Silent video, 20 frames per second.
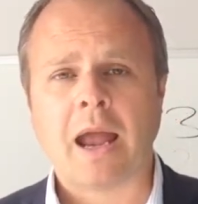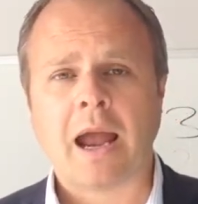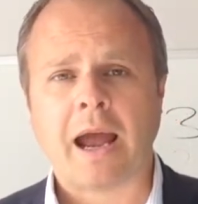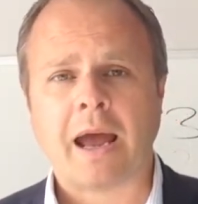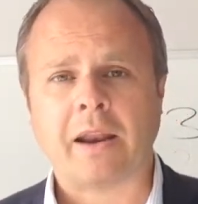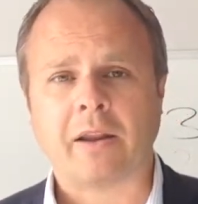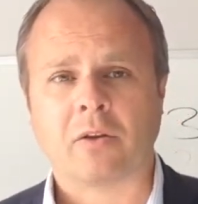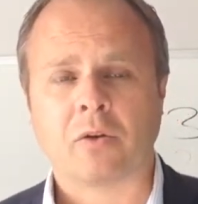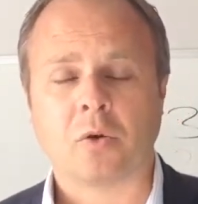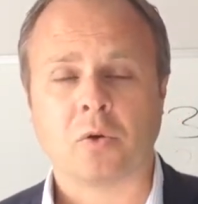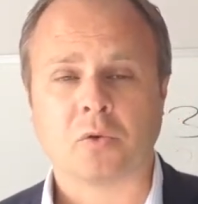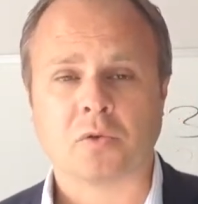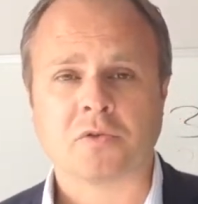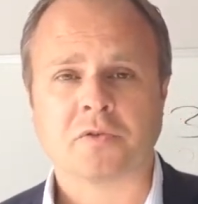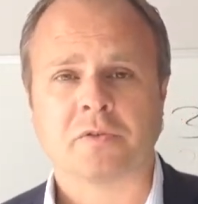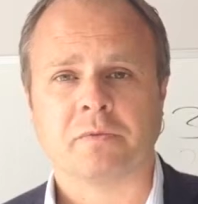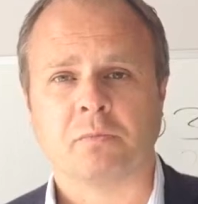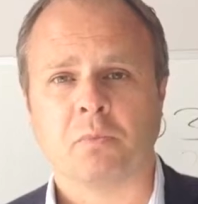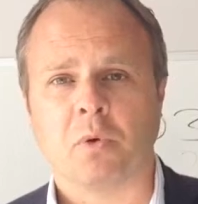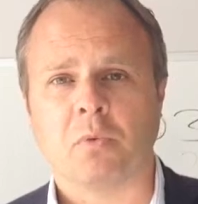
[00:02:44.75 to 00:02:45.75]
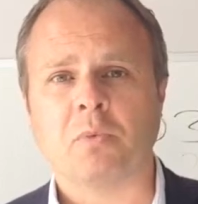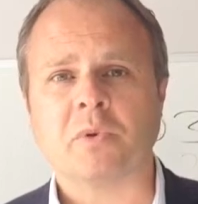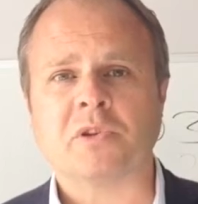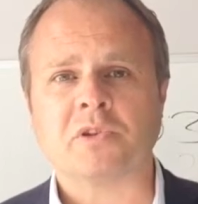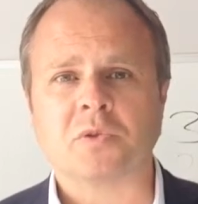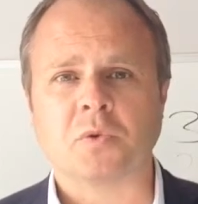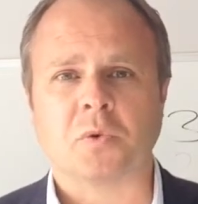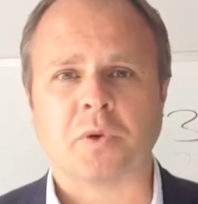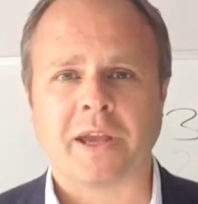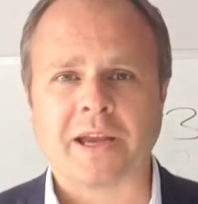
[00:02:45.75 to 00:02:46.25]
And of course, from what we
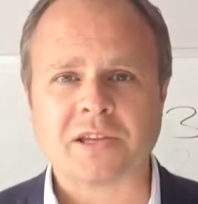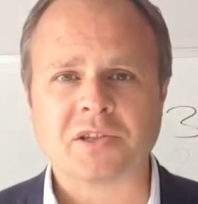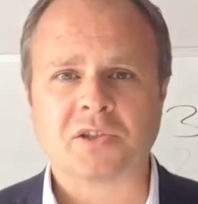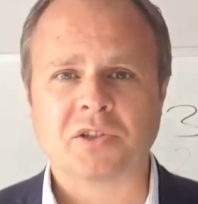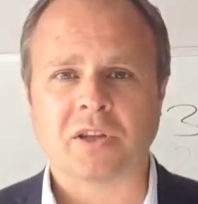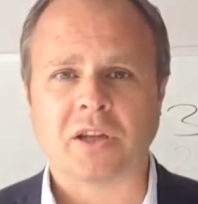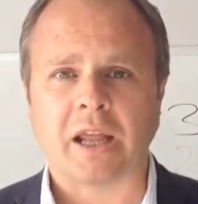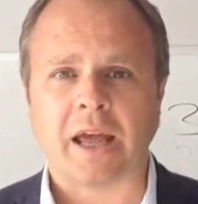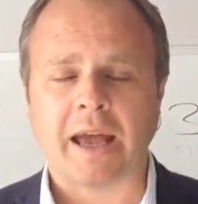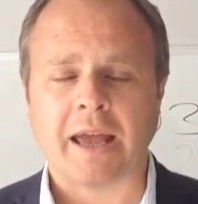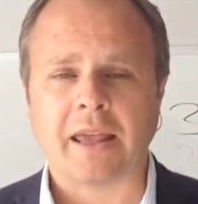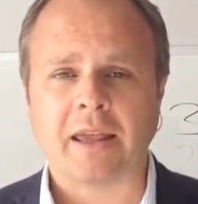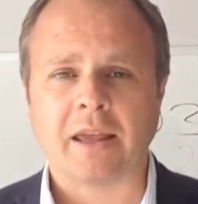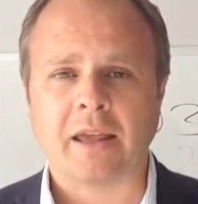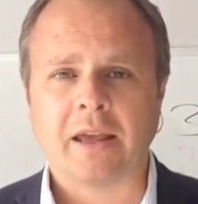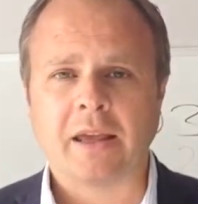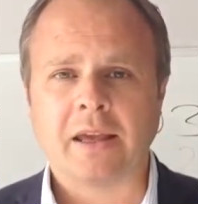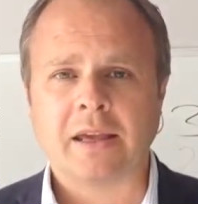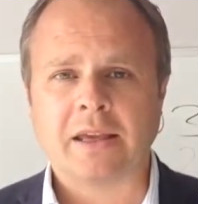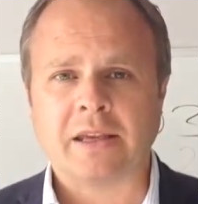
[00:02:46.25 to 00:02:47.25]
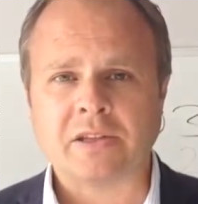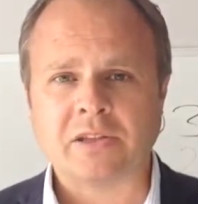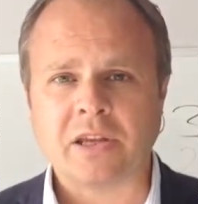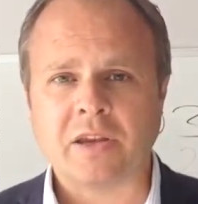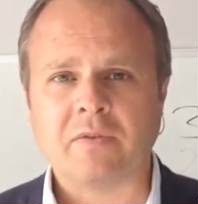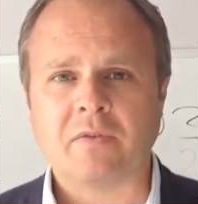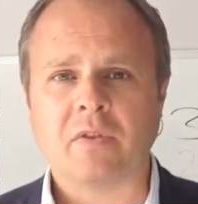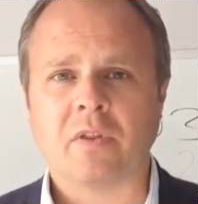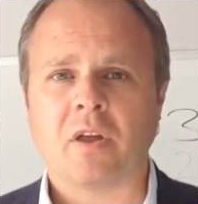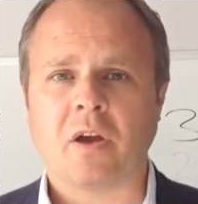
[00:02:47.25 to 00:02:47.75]
saw yesterday, is
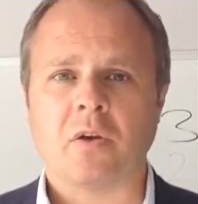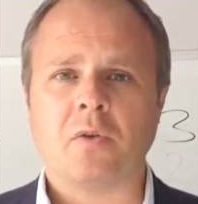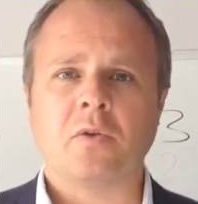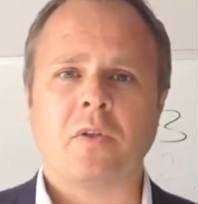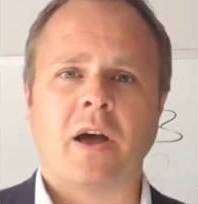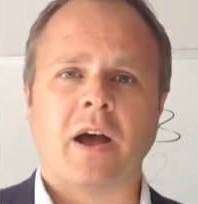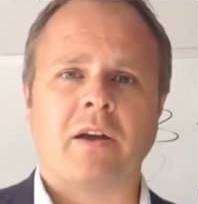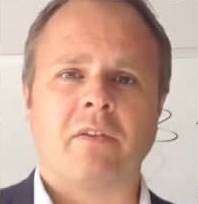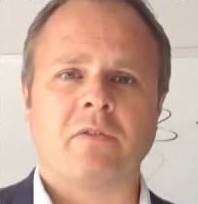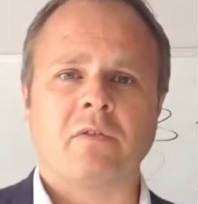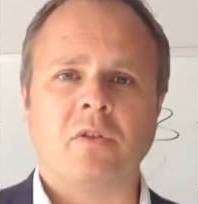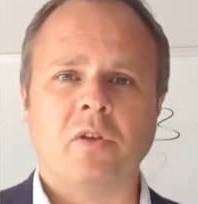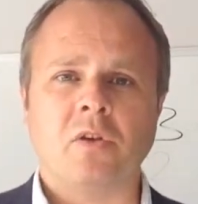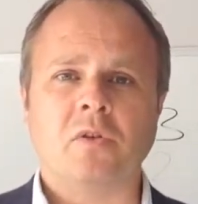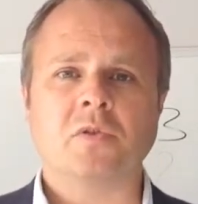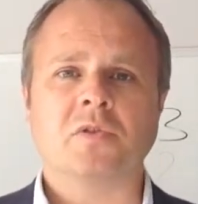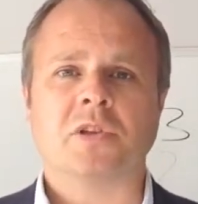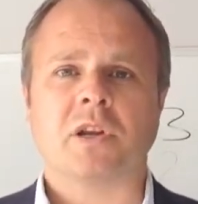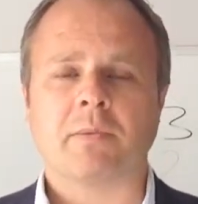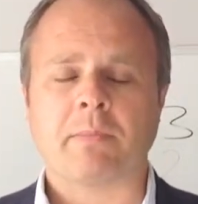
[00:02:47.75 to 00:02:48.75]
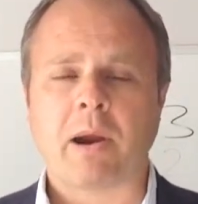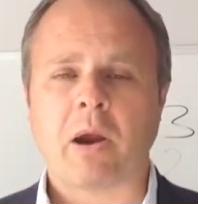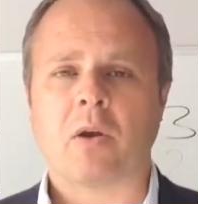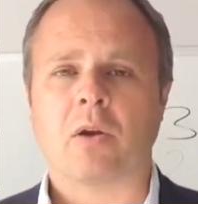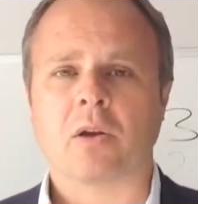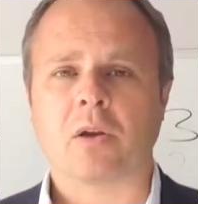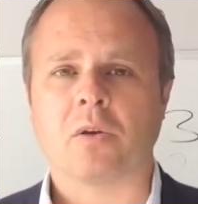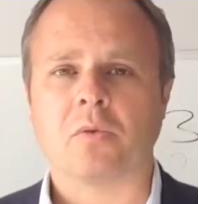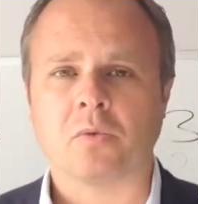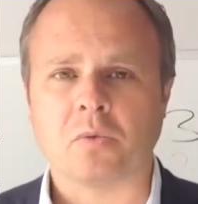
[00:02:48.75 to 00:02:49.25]
even though that news in
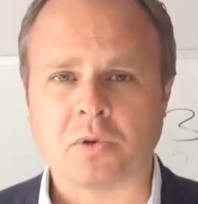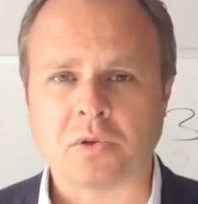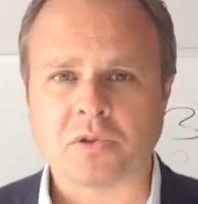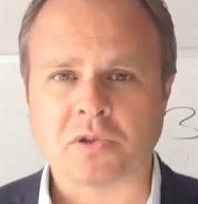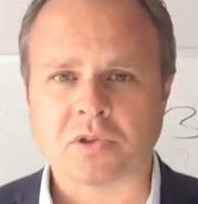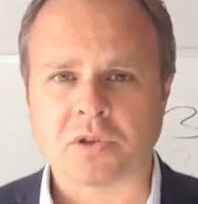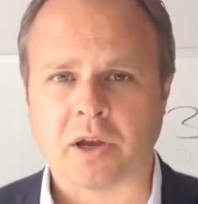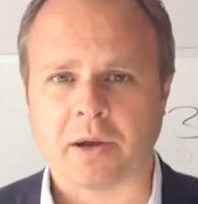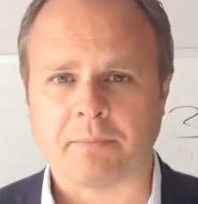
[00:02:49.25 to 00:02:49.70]
America was